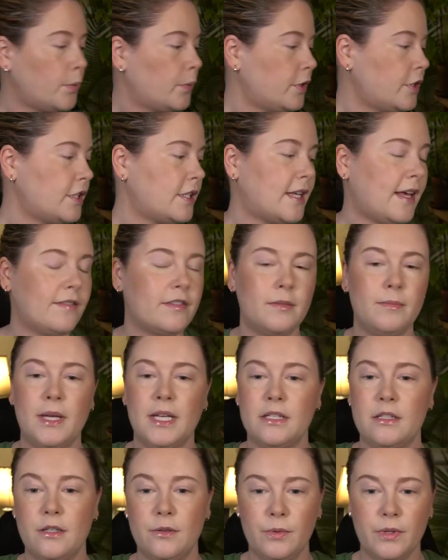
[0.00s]
we'll just have to
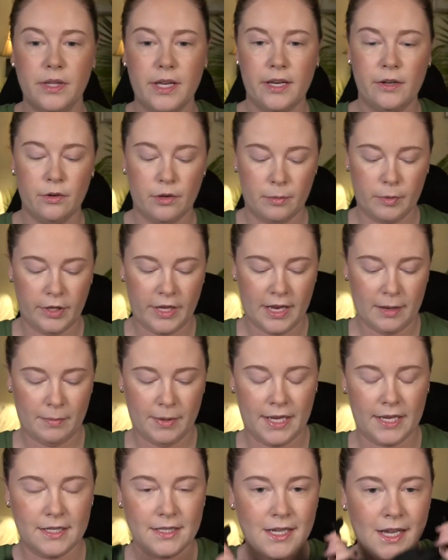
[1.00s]
make do with a normal
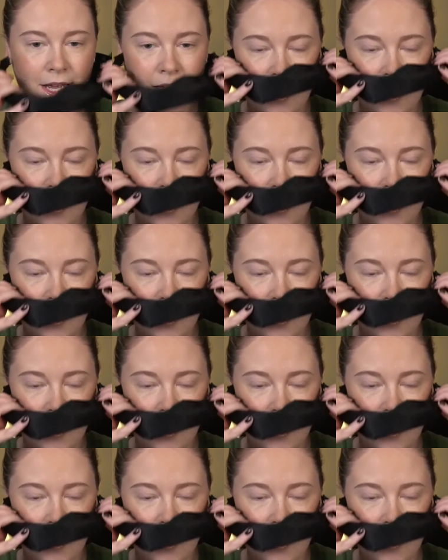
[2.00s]
headband.